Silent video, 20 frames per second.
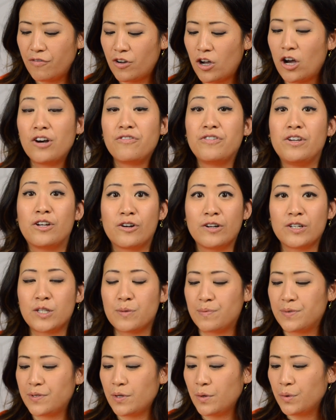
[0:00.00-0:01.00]
Coffee Crisp.
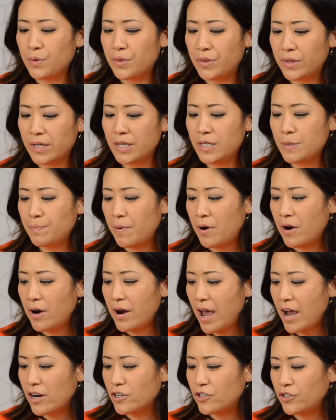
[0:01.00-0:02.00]
So this bar
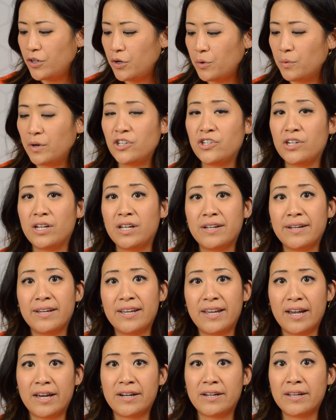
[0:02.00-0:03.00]
actually originated in
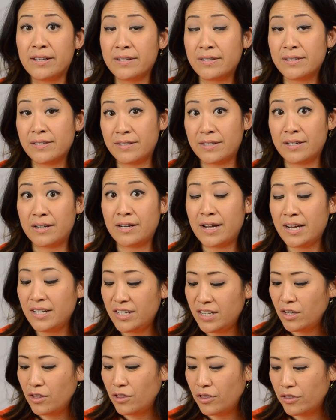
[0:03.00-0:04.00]
Canada since the
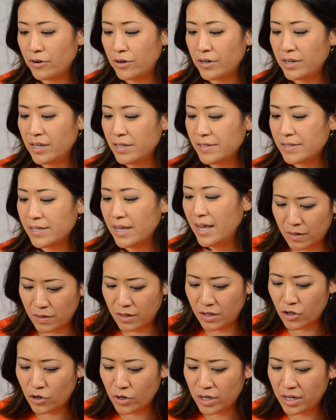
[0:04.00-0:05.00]
1930s. The
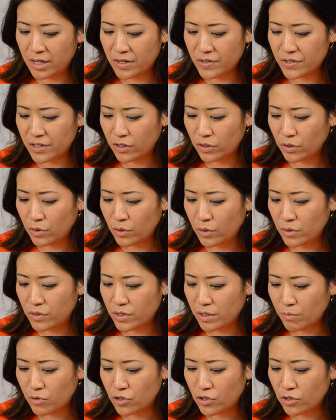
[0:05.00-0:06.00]
ingredients include
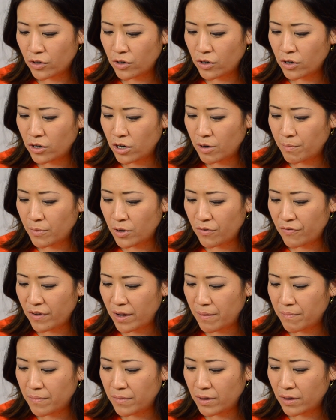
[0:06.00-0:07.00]
some sugar, modified
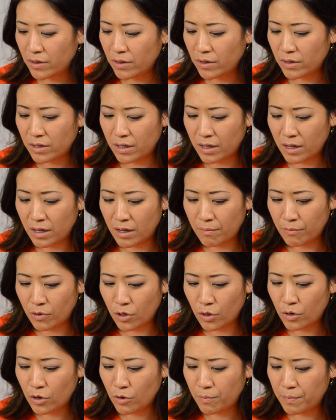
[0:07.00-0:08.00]
milk,
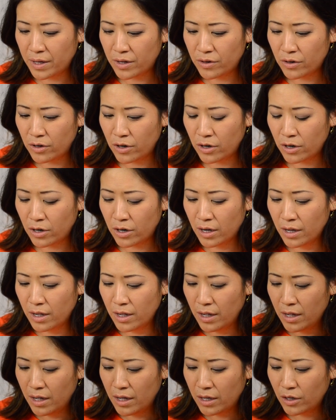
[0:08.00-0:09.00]
cocoa butter,
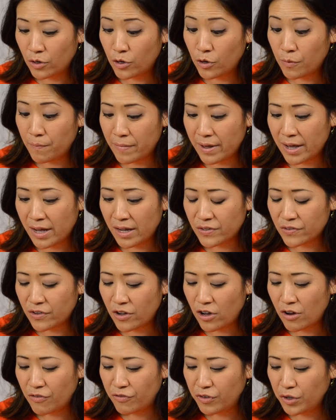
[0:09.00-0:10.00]
cocoa mass,
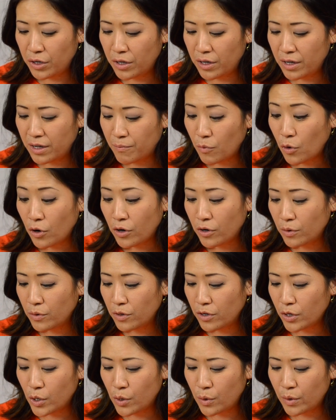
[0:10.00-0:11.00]
coffee, more
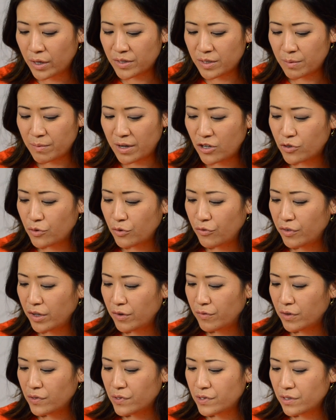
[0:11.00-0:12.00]
cocoa, and some natural
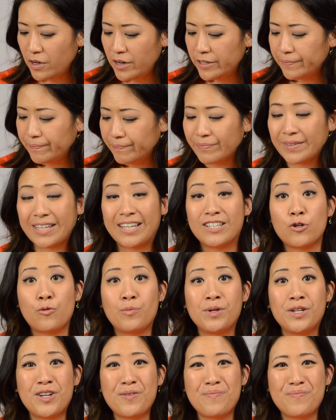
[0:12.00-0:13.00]
flavors. All right, let's open
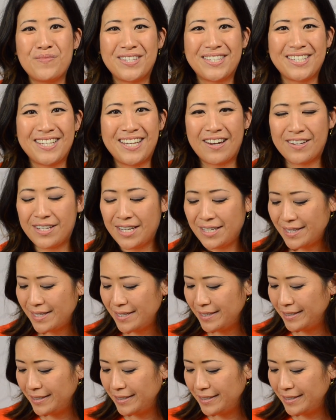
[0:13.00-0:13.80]
it up and see how it tastes.